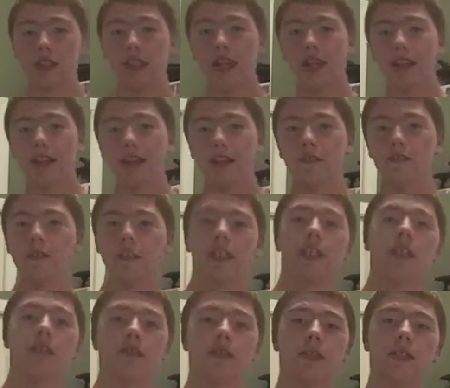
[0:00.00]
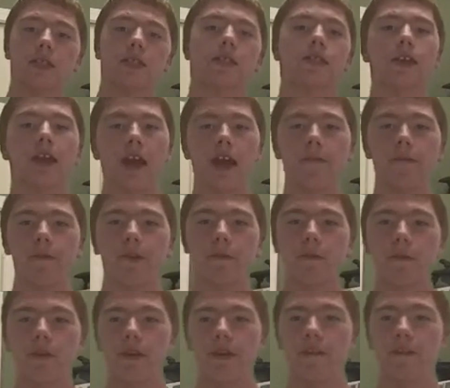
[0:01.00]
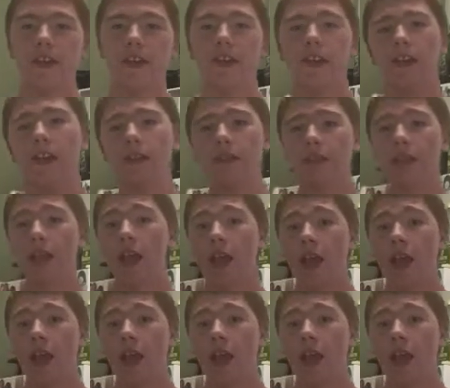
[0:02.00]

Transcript: like this video, subscribe for more videos.